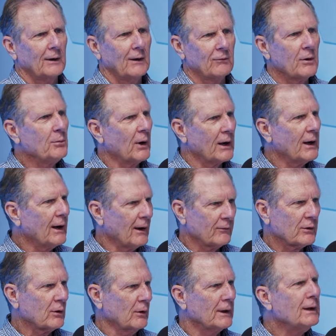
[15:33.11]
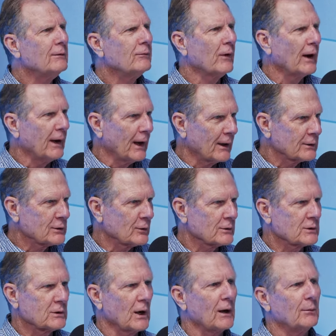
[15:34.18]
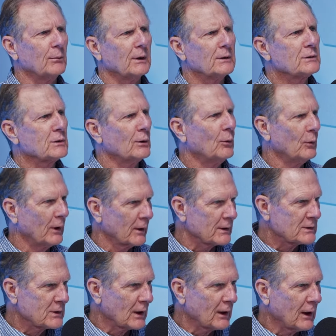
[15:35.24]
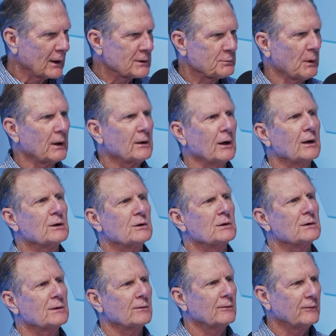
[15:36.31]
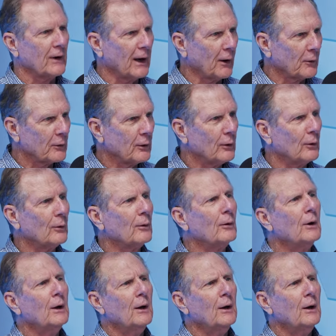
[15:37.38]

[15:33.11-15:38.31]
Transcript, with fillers: everybody'd have clean financial statements and realistic expectations of value